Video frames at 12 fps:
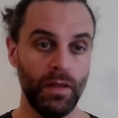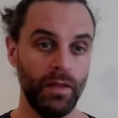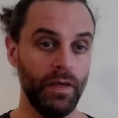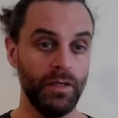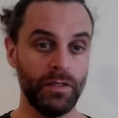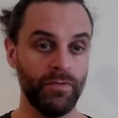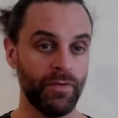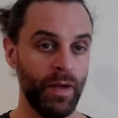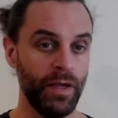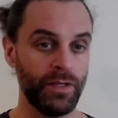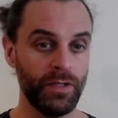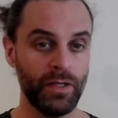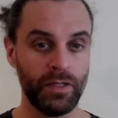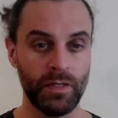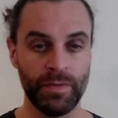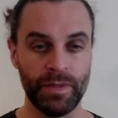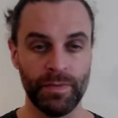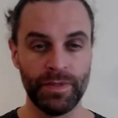These information
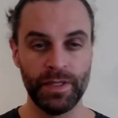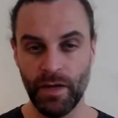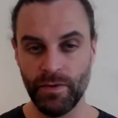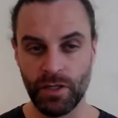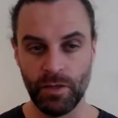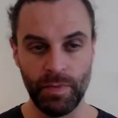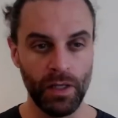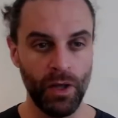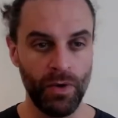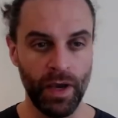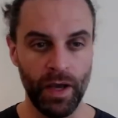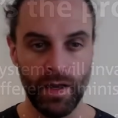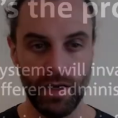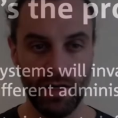systems themselves could be located in